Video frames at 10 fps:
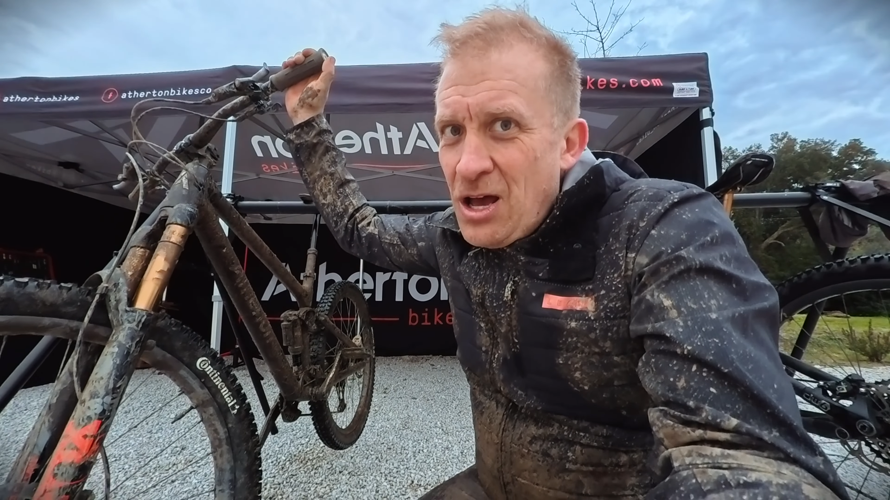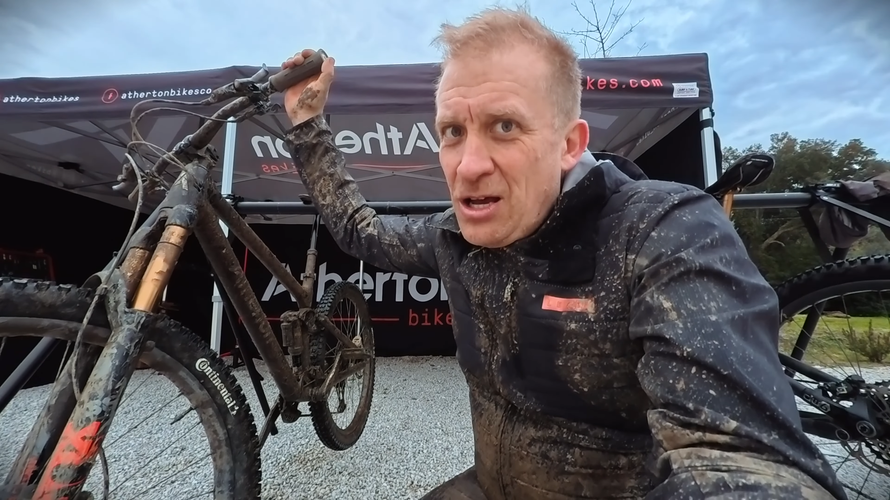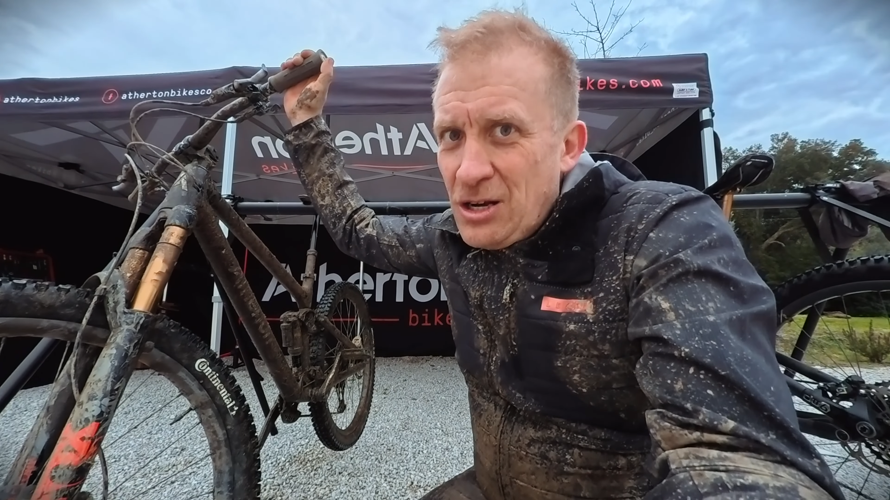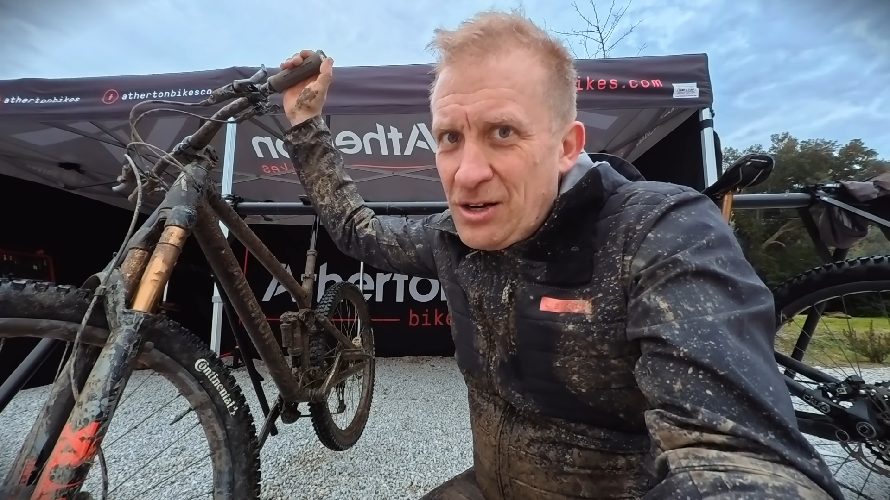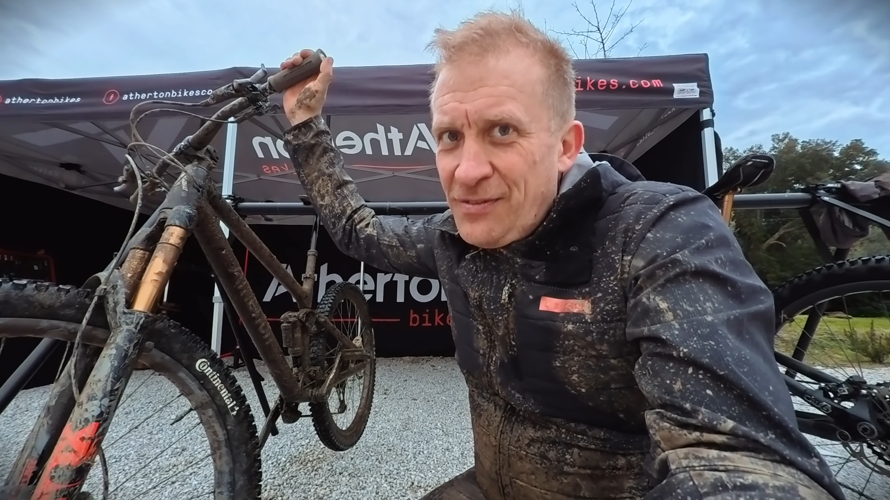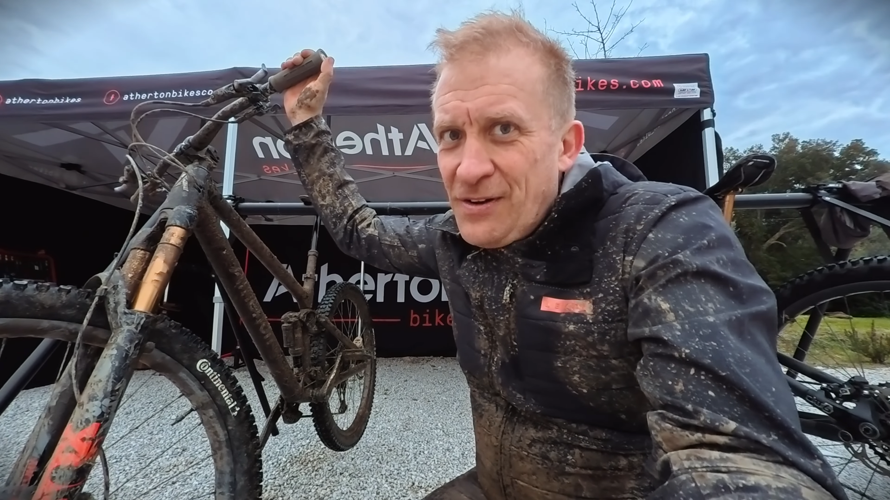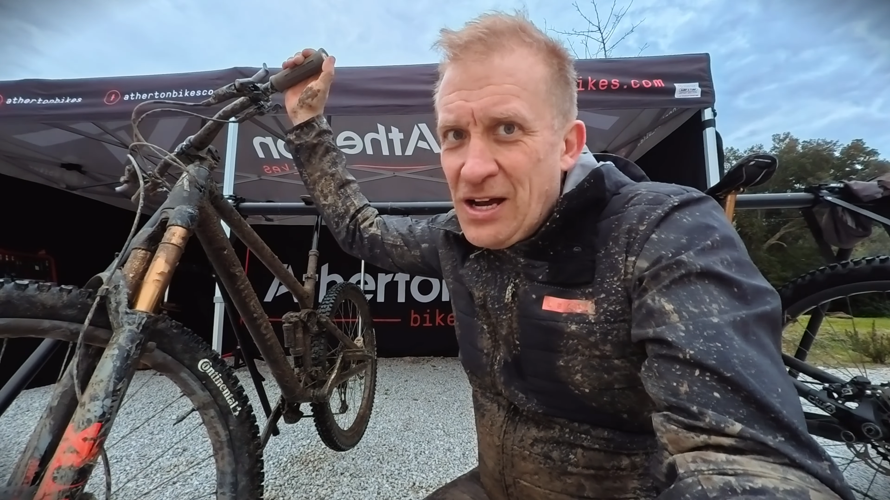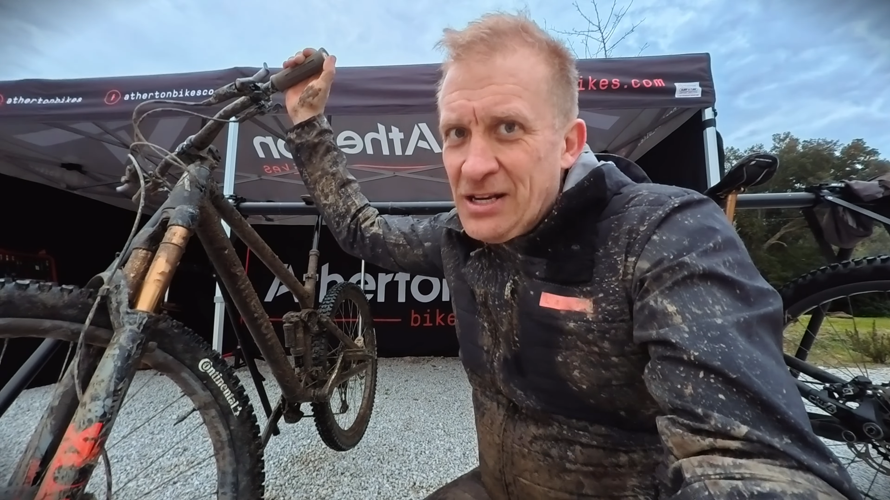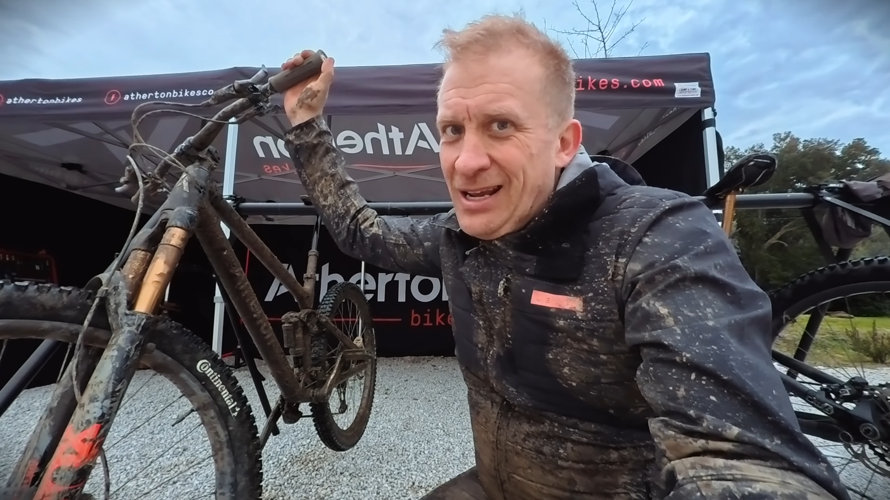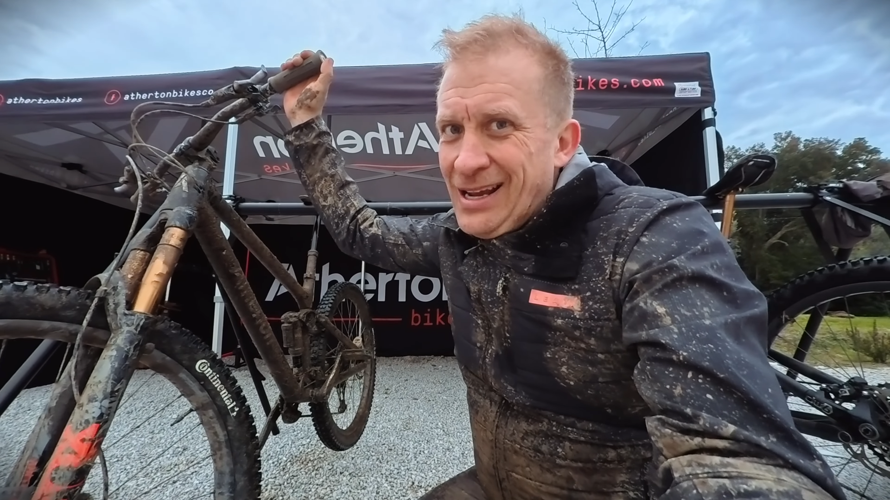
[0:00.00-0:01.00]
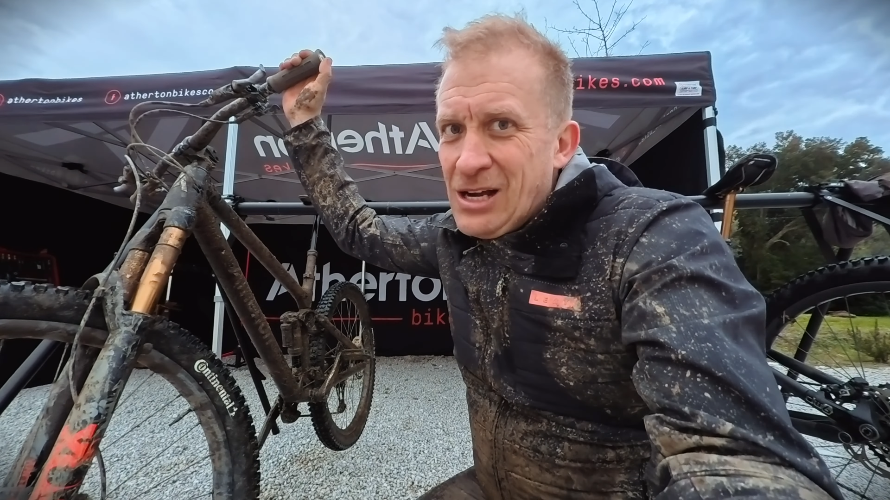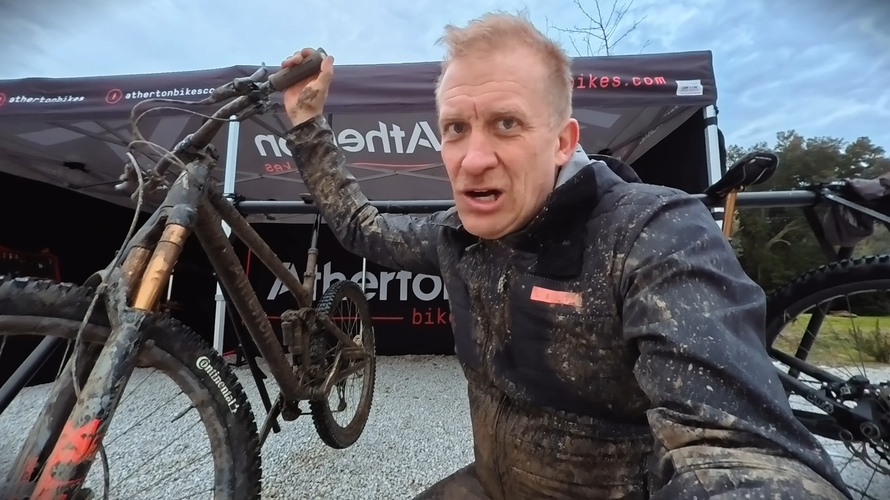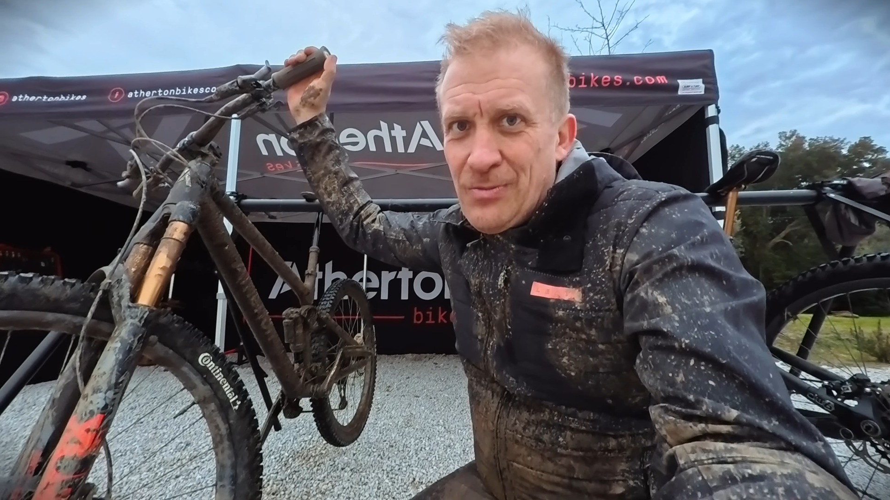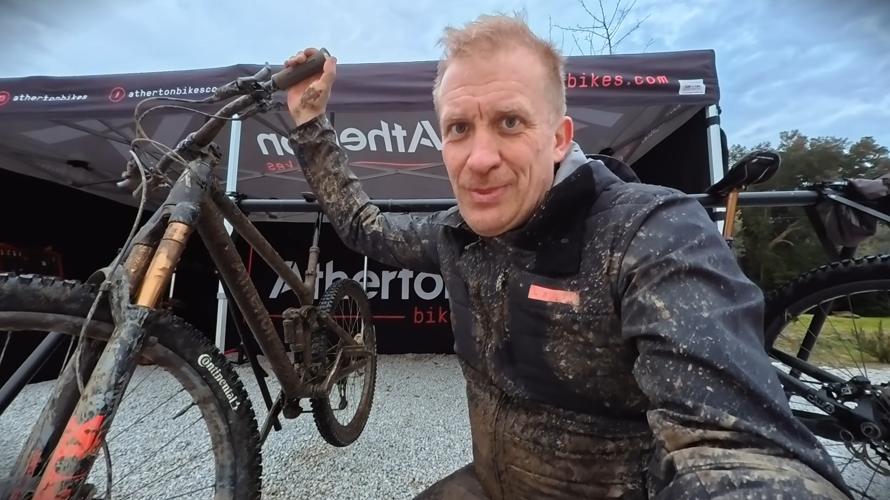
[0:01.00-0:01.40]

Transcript: A lot of fun, it can't